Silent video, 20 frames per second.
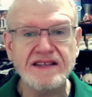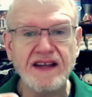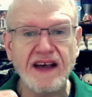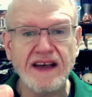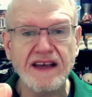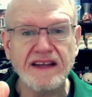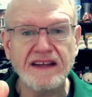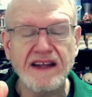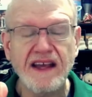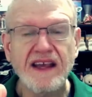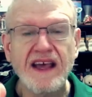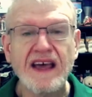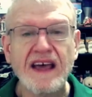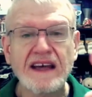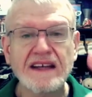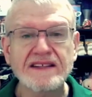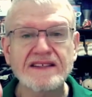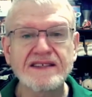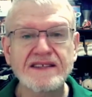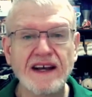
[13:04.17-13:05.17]
night
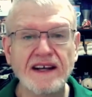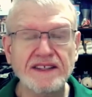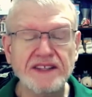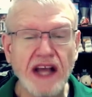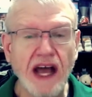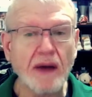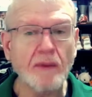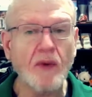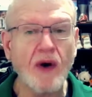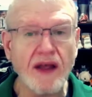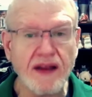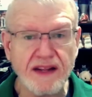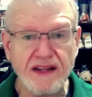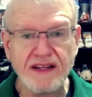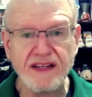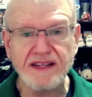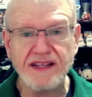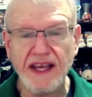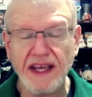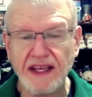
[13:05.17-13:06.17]
and such, I wanted
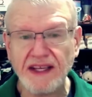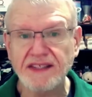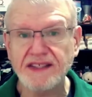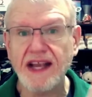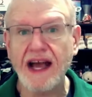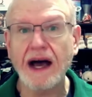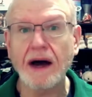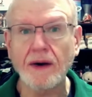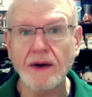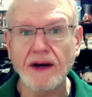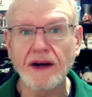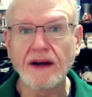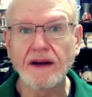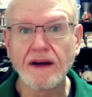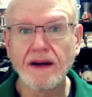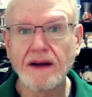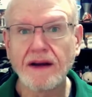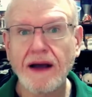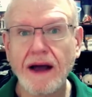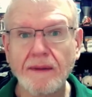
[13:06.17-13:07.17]
to take a shower.
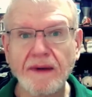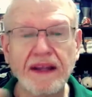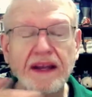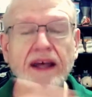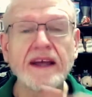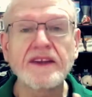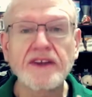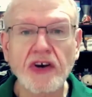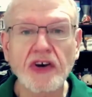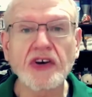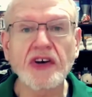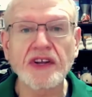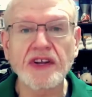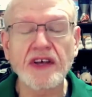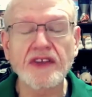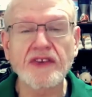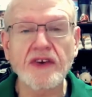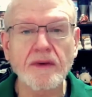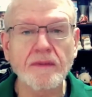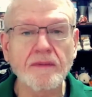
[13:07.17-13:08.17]
I mean, I took
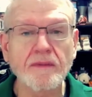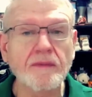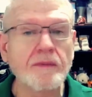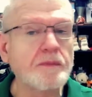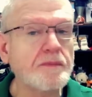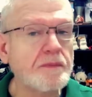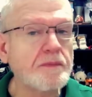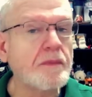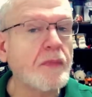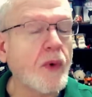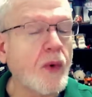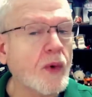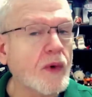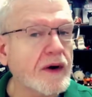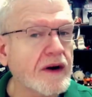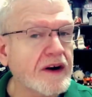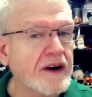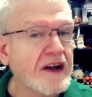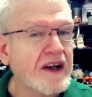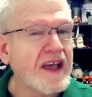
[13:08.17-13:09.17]
another
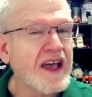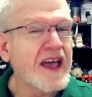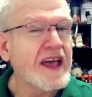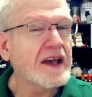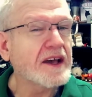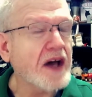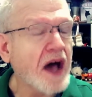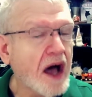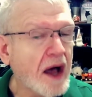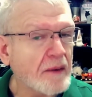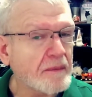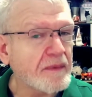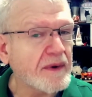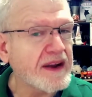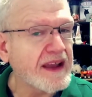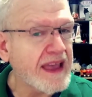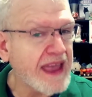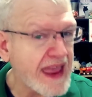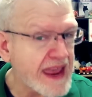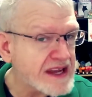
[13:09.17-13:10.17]
more
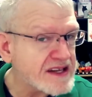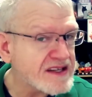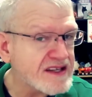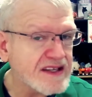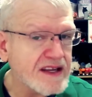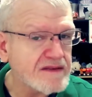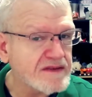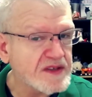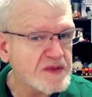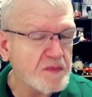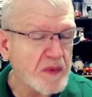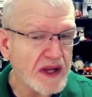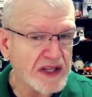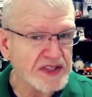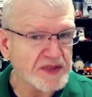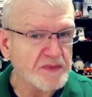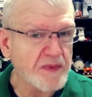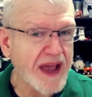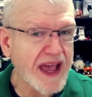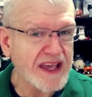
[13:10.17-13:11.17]
comprehensive
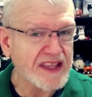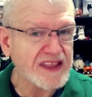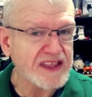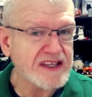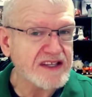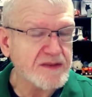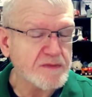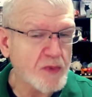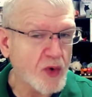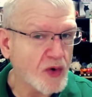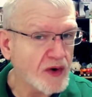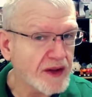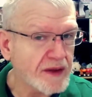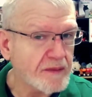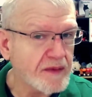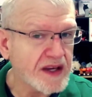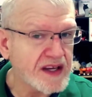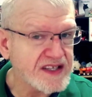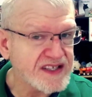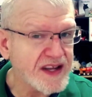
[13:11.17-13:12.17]
sponge bath this
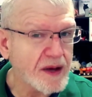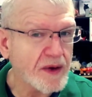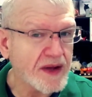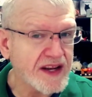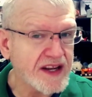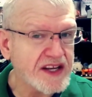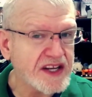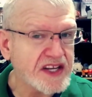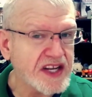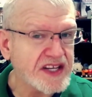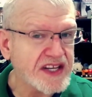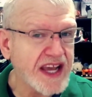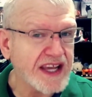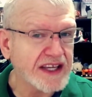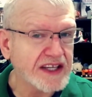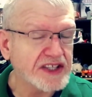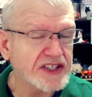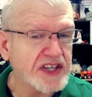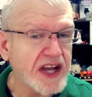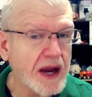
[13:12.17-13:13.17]
morning because I wanted to
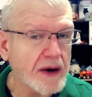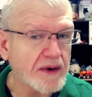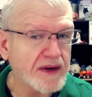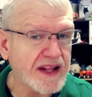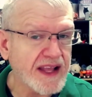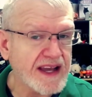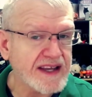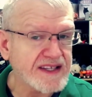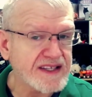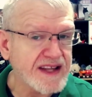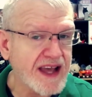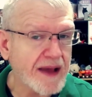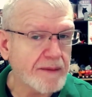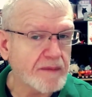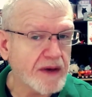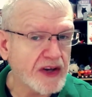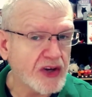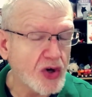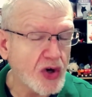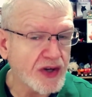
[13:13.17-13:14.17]
take a shower last night
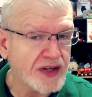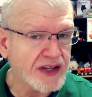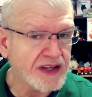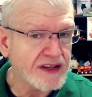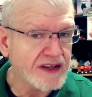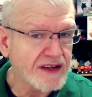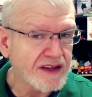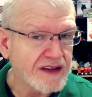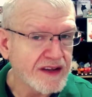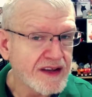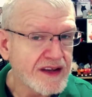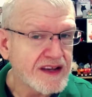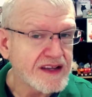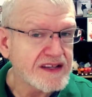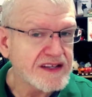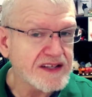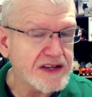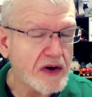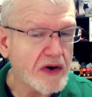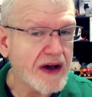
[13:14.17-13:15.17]
but couldn't.
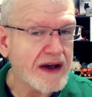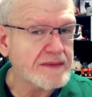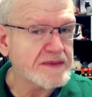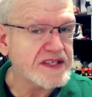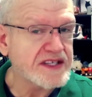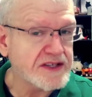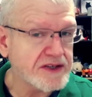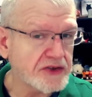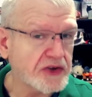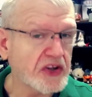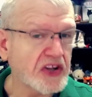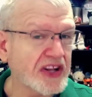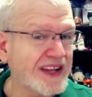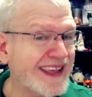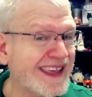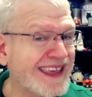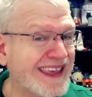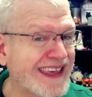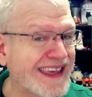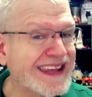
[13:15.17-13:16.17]
So I'm still
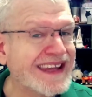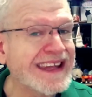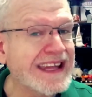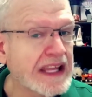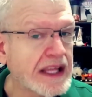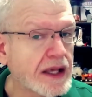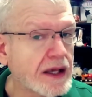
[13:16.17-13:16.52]
clean,